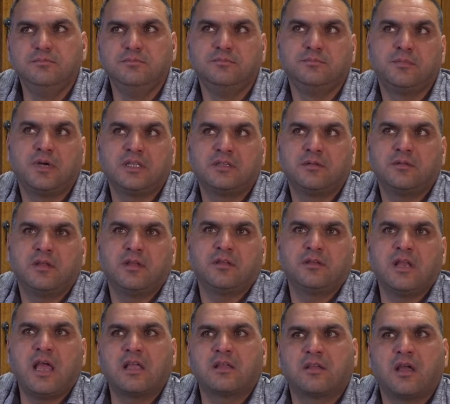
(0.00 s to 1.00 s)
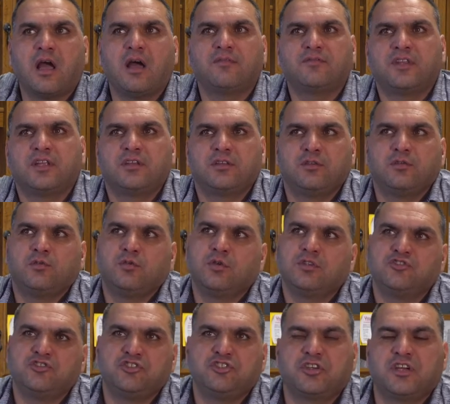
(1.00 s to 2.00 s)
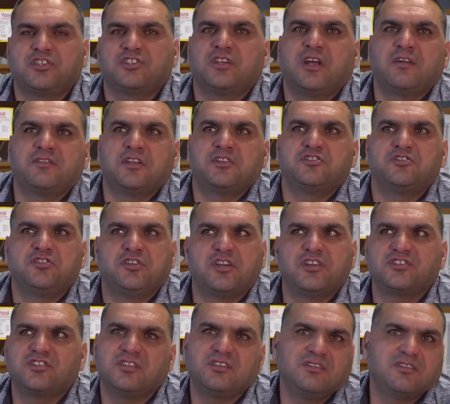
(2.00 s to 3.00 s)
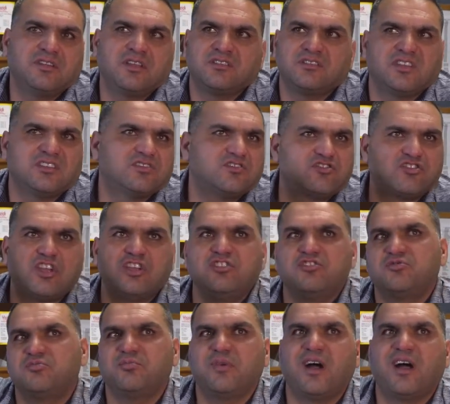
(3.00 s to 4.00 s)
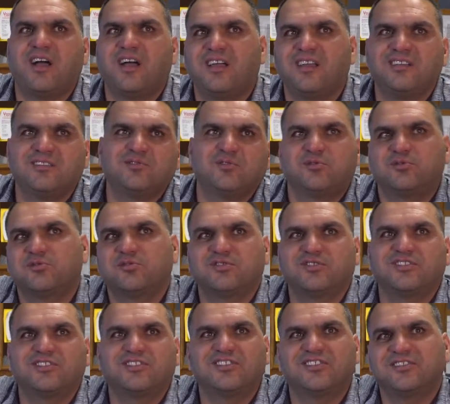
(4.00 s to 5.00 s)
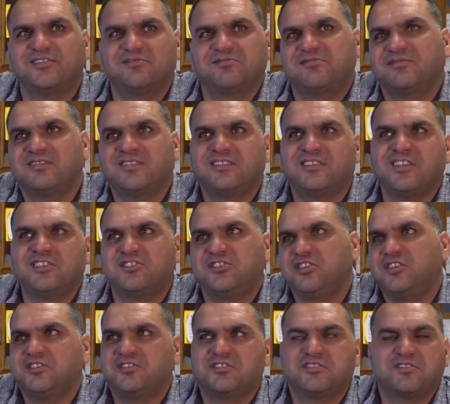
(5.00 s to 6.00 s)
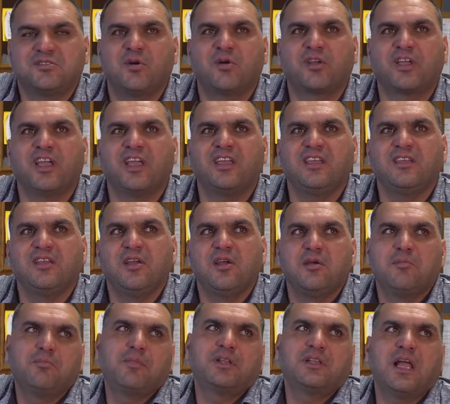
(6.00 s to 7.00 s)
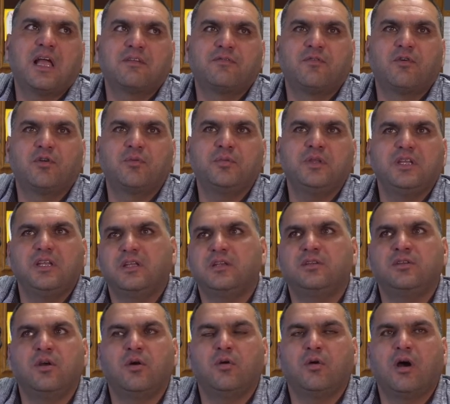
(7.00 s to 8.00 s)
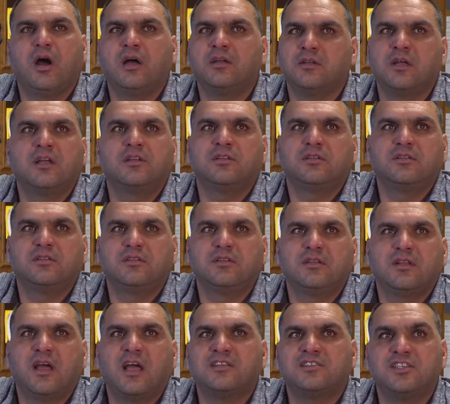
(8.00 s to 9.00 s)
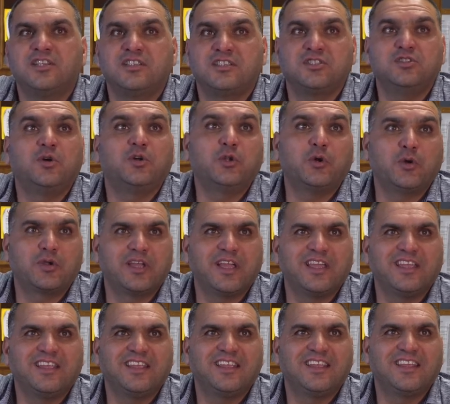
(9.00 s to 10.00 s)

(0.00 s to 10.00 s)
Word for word: but uh, like after, you know, generation after generation, they just change mind, or mm-hmm. they see it's okay. But like for me, no, I, I, I see it's not okay.